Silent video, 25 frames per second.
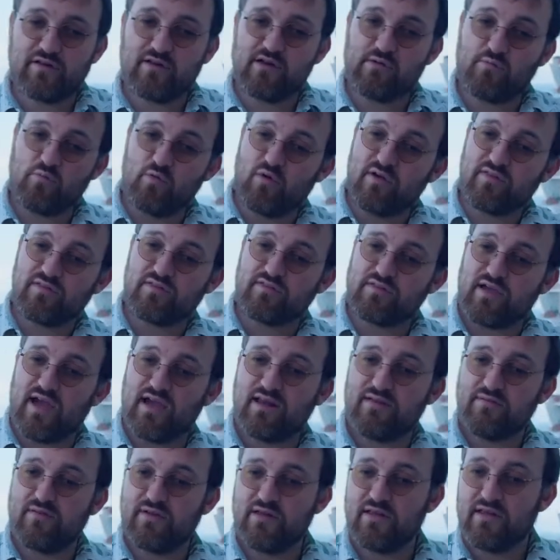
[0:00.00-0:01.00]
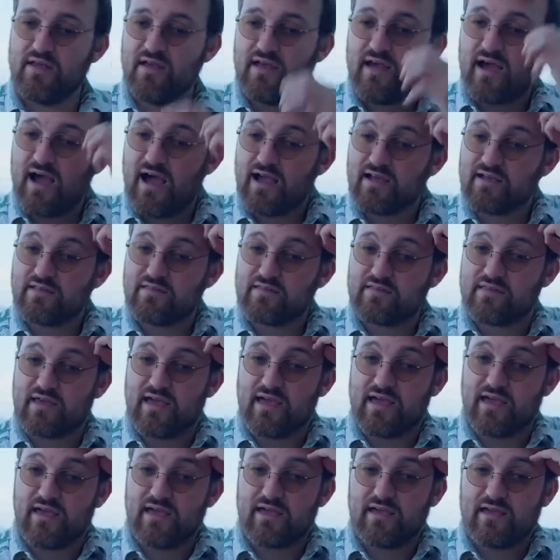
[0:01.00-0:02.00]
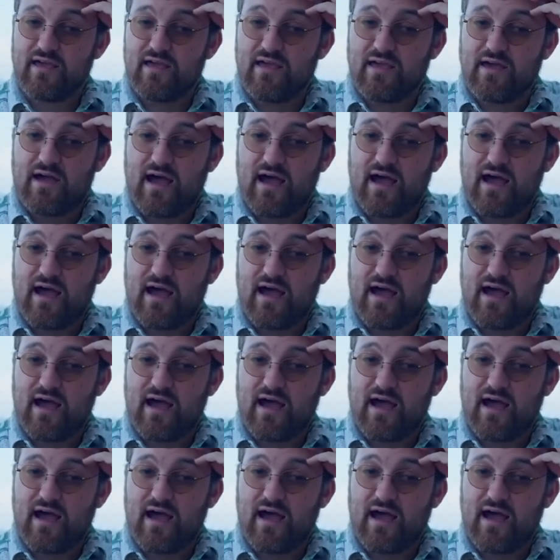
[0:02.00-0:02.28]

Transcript: and on one side of it, I could say,